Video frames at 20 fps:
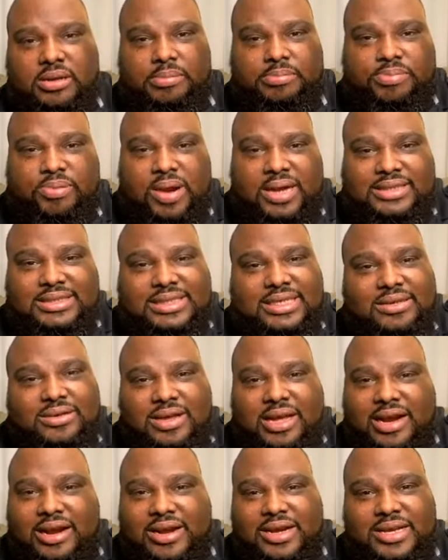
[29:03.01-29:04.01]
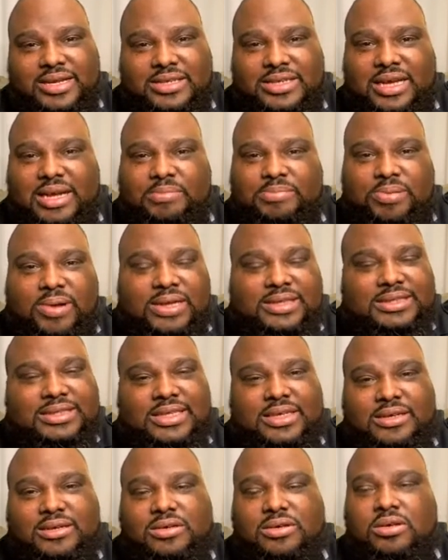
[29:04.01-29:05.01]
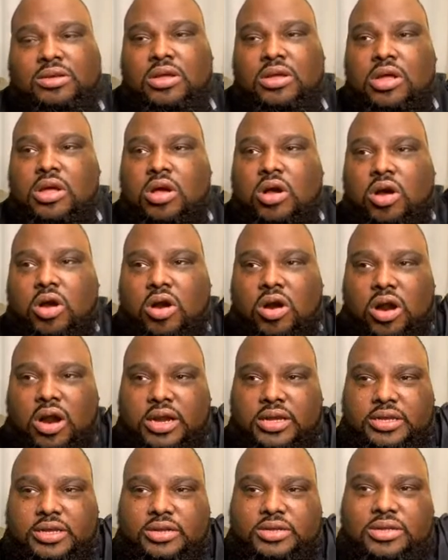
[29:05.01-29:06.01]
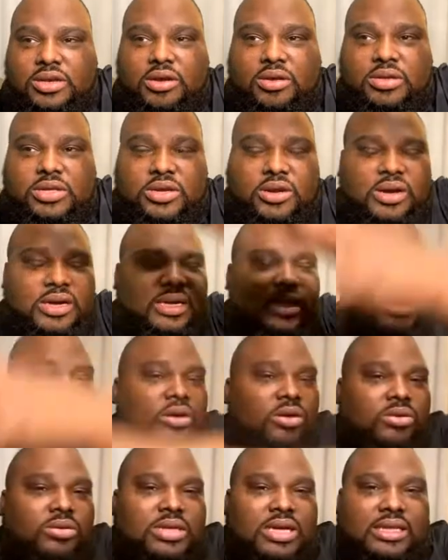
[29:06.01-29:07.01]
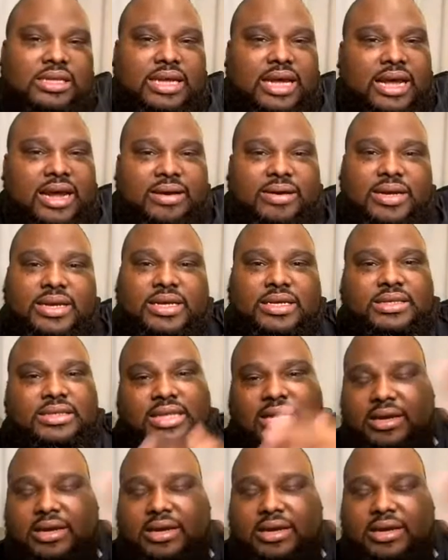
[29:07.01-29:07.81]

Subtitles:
Price Hill area, you got Price Hill, or you're in a whole nother area.